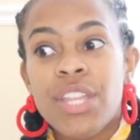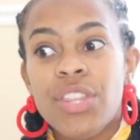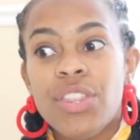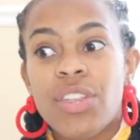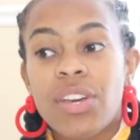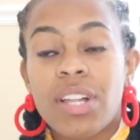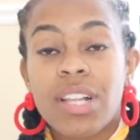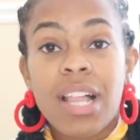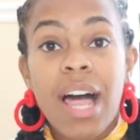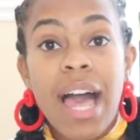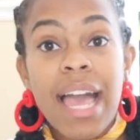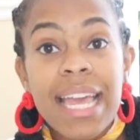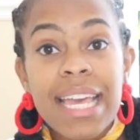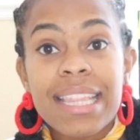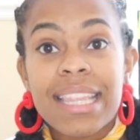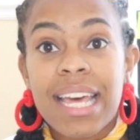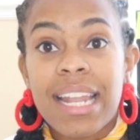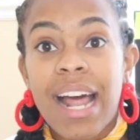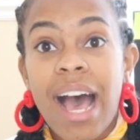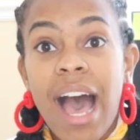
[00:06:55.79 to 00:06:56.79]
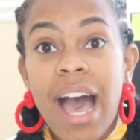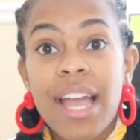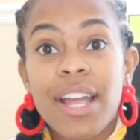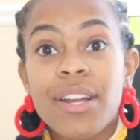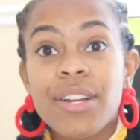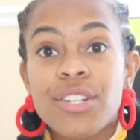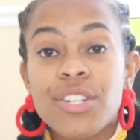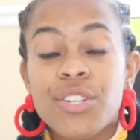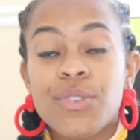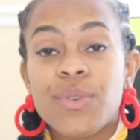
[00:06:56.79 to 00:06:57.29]
the client that
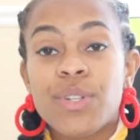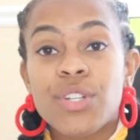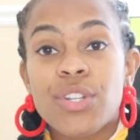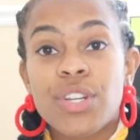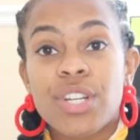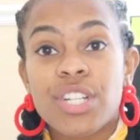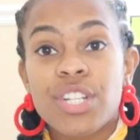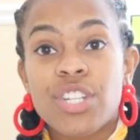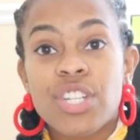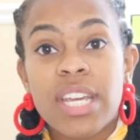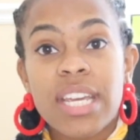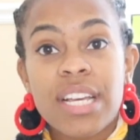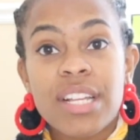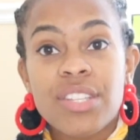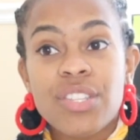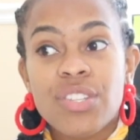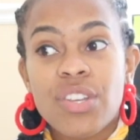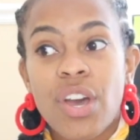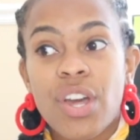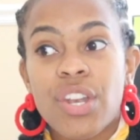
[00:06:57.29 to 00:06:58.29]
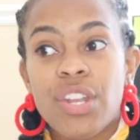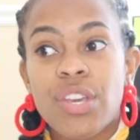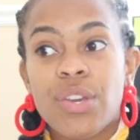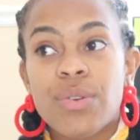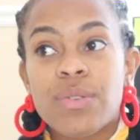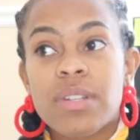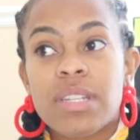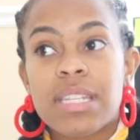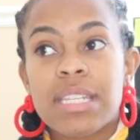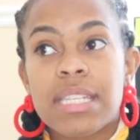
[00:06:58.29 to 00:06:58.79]
hired you and took a chance on
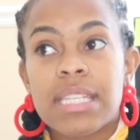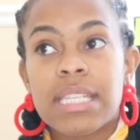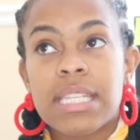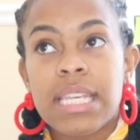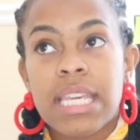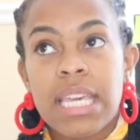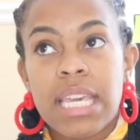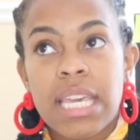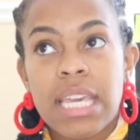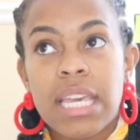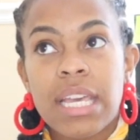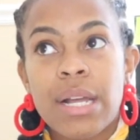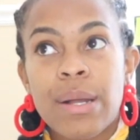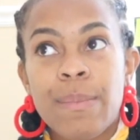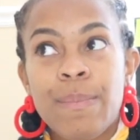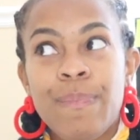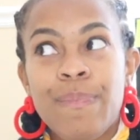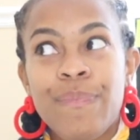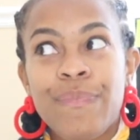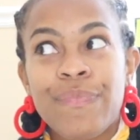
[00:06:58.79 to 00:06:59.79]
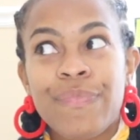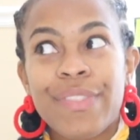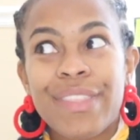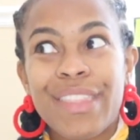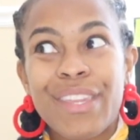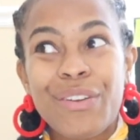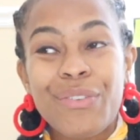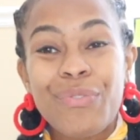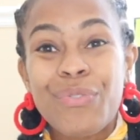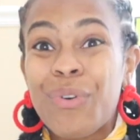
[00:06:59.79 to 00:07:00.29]
you to see
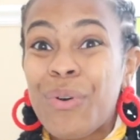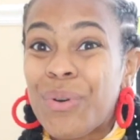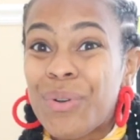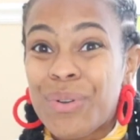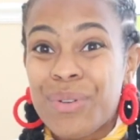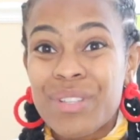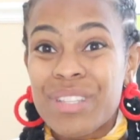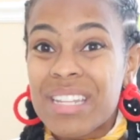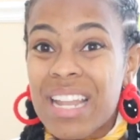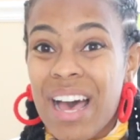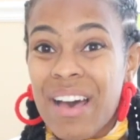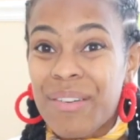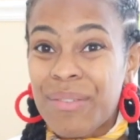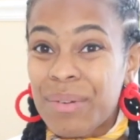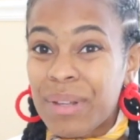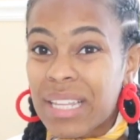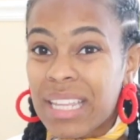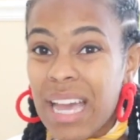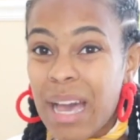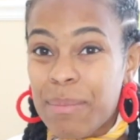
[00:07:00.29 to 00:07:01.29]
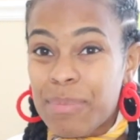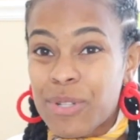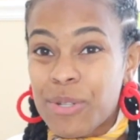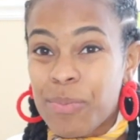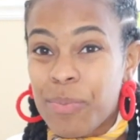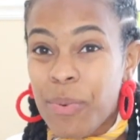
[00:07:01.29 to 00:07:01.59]
their photos not really up to